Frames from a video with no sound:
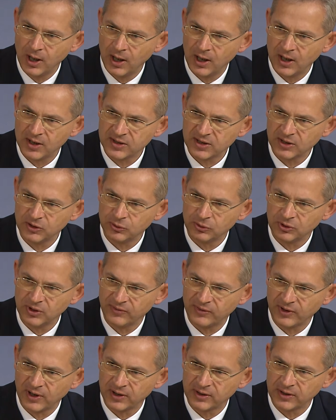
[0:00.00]
and then to
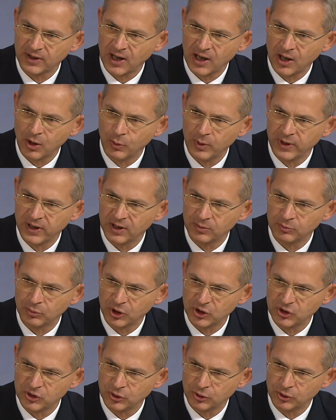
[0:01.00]
define how we can
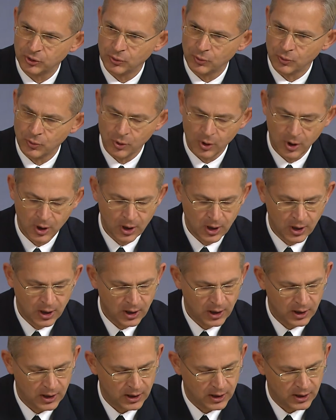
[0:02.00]
bridge the two.
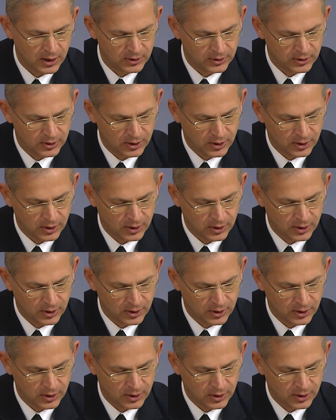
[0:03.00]
And